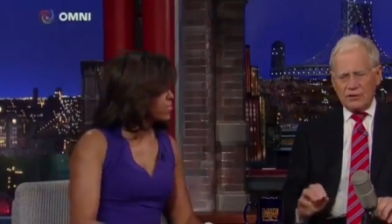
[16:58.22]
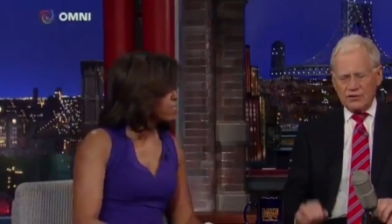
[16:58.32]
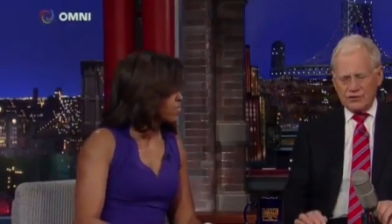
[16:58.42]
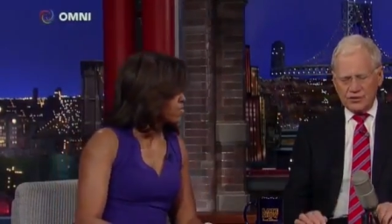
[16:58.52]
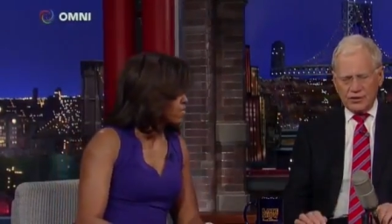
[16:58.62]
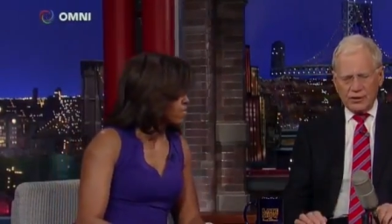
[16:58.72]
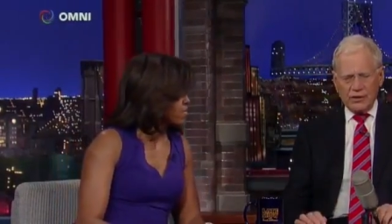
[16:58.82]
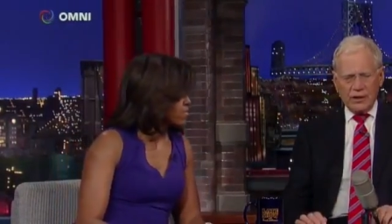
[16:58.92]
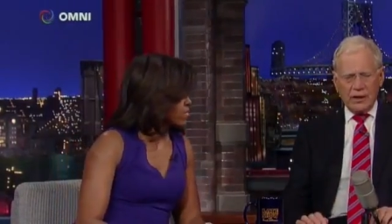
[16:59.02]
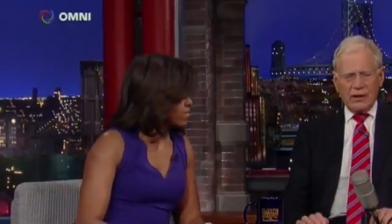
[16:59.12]

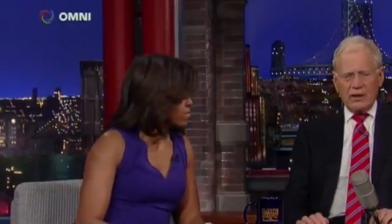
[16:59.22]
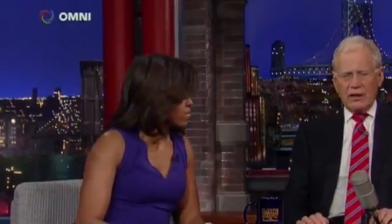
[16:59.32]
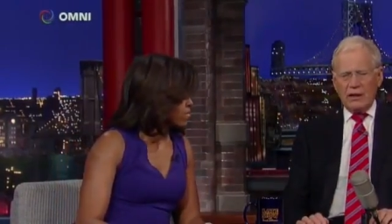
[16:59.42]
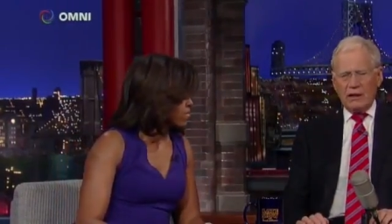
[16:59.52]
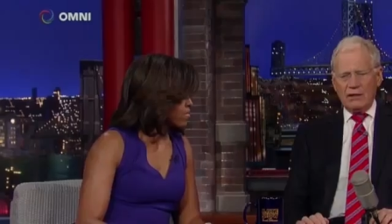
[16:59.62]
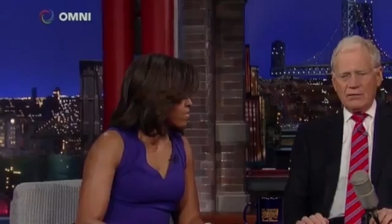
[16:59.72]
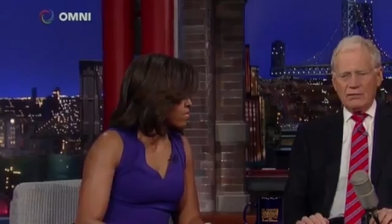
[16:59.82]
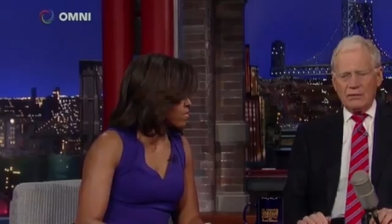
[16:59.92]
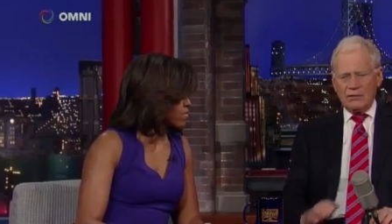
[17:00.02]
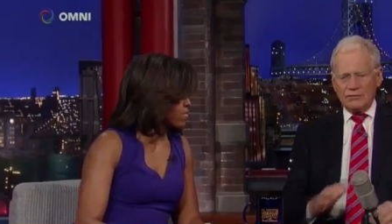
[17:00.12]
concern
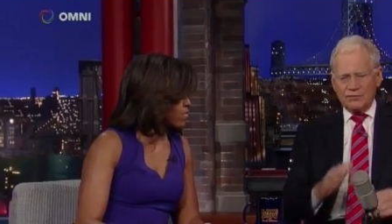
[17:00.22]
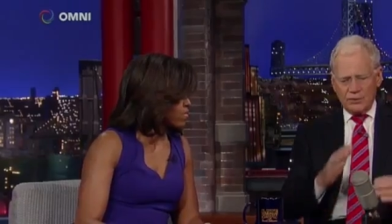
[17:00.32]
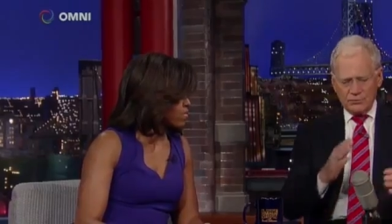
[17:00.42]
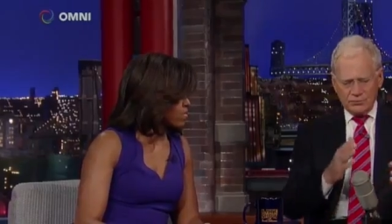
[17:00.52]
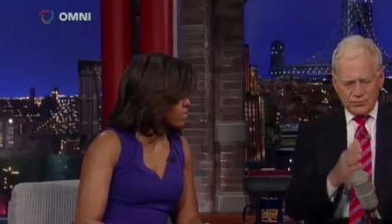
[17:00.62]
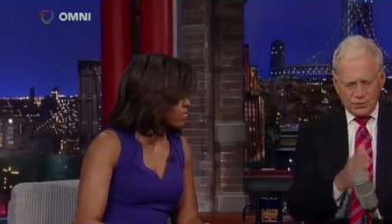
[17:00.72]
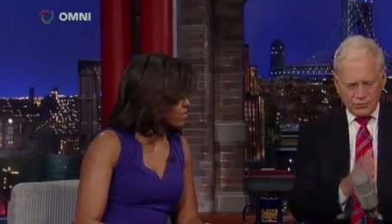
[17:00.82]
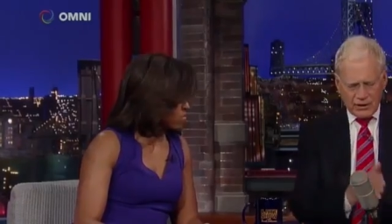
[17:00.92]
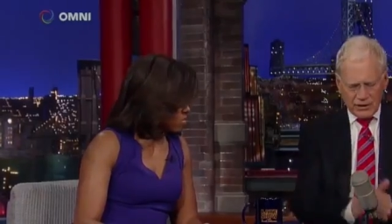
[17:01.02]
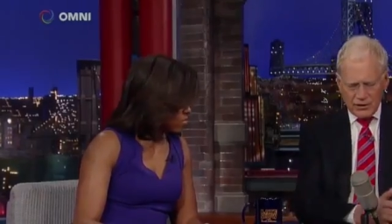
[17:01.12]

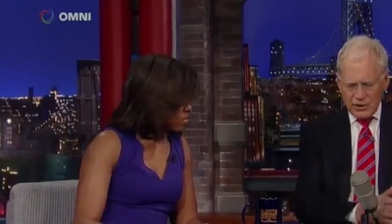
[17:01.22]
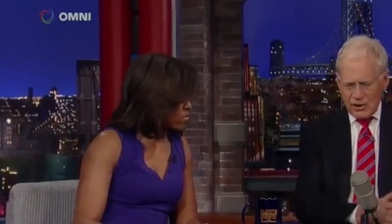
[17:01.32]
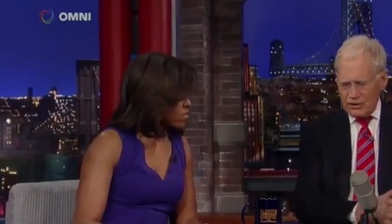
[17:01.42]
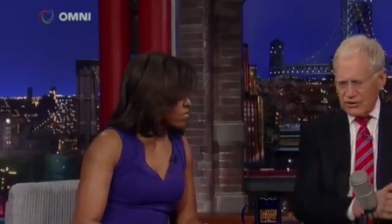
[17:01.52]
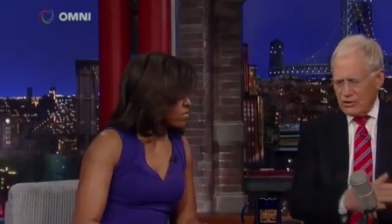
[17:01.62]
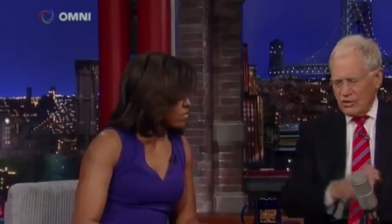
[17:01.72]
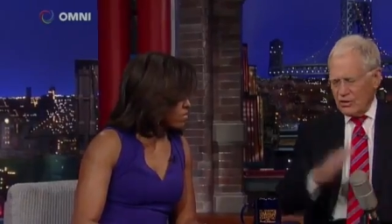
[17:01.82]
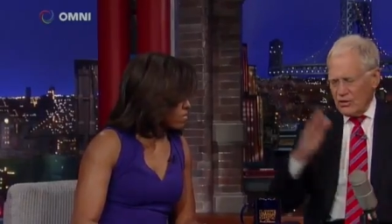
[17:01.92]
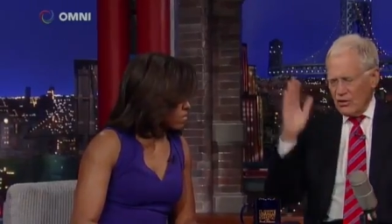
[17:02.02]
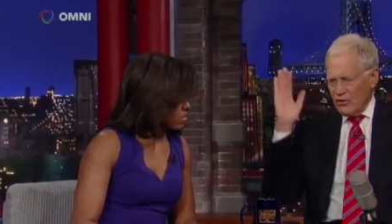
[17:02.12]
from kindergarten
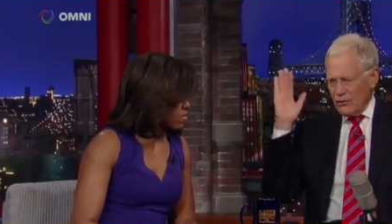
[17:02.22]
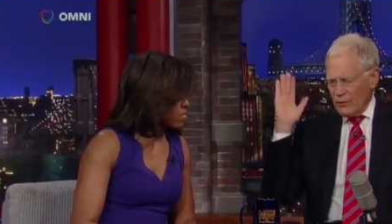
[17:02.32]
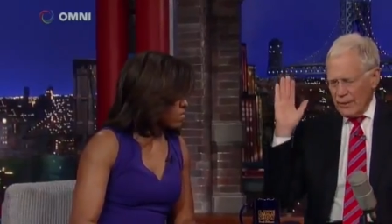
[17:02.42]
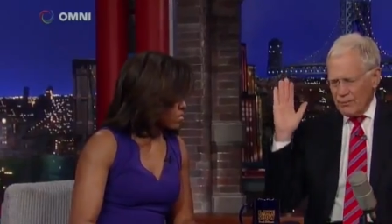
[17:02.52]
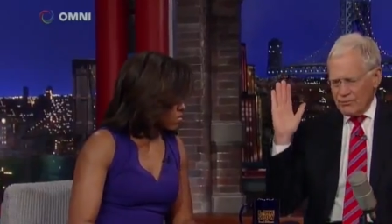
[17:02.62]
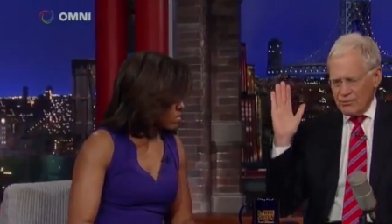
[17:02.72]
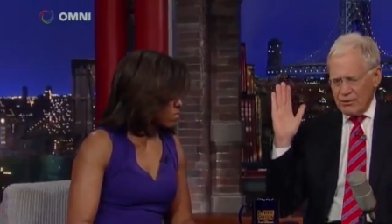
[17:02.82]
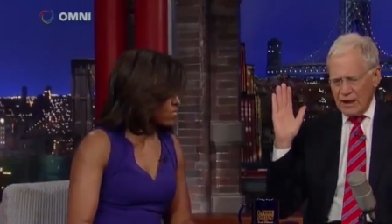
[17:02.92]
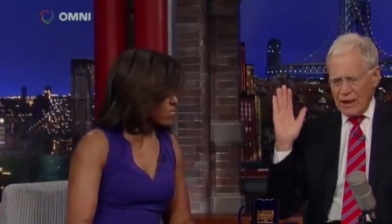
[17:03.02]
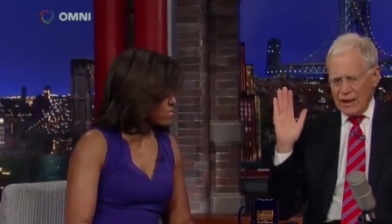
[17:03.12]
all the way up
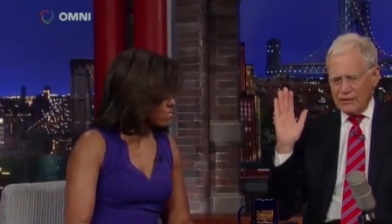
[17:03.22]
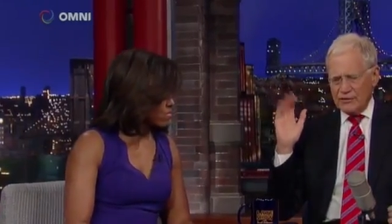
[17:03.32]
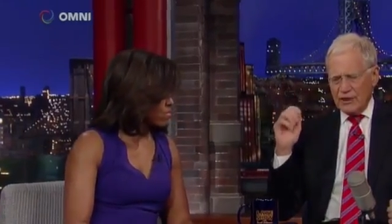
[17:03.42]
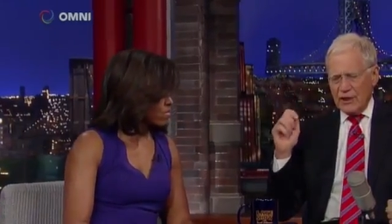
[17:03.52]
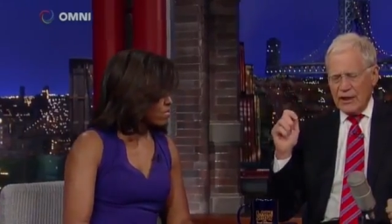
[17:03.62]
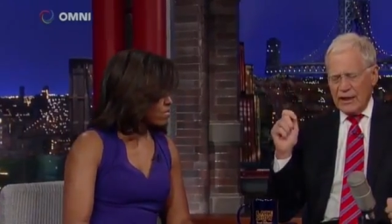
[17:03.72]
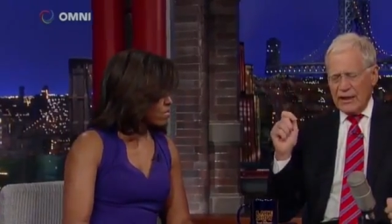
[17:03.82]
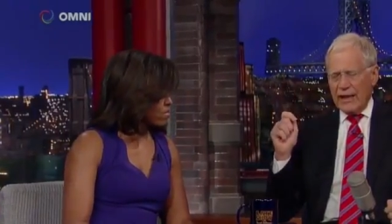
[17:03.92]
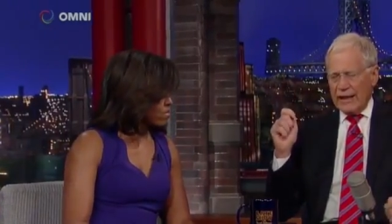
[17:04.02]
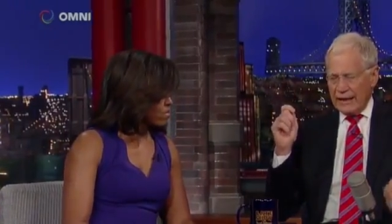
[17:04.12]
through college.
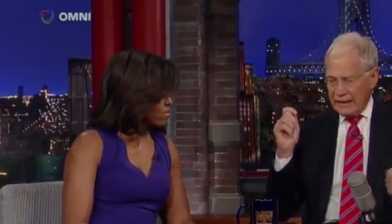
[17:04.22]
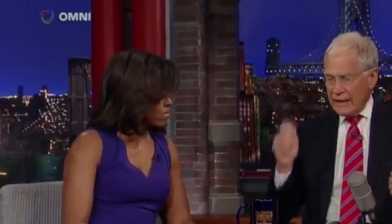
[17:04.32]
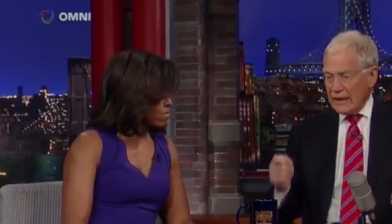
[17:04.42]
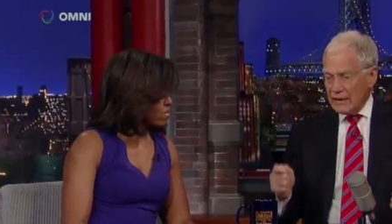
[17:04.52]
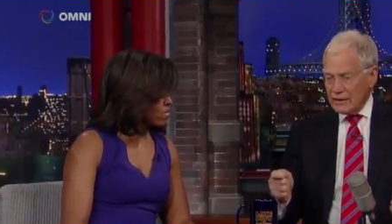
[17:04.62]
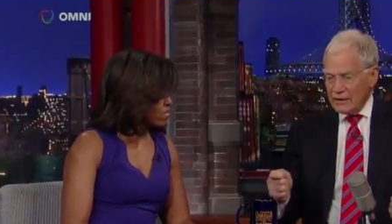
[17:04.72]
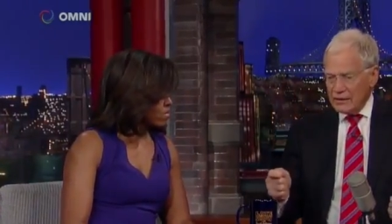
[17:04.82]
And again,